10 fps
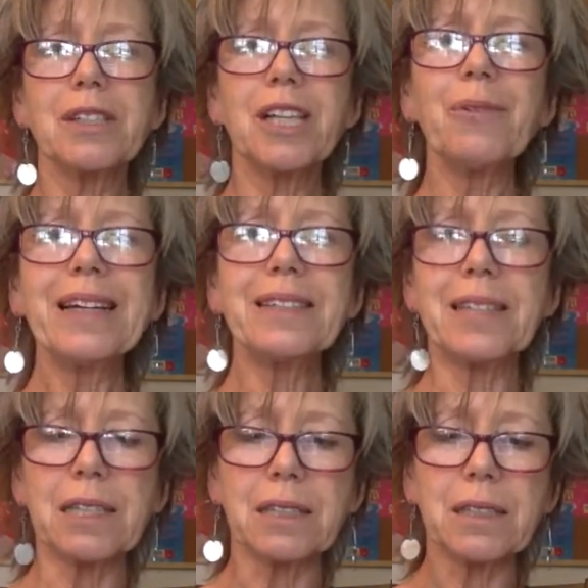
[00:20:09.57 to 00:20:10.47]
"No, I
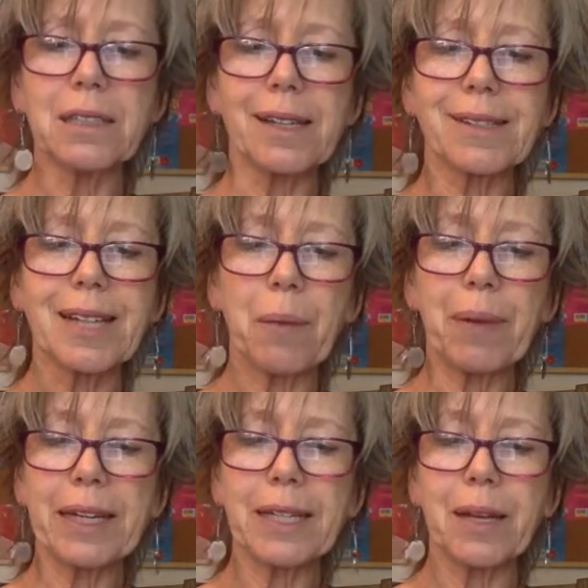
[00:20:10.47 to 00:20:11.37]
didn't," I snapped
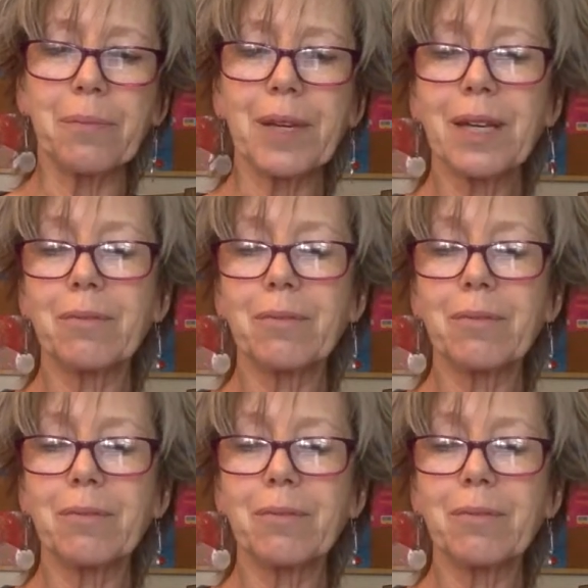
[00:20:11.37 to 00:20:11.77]
back at him,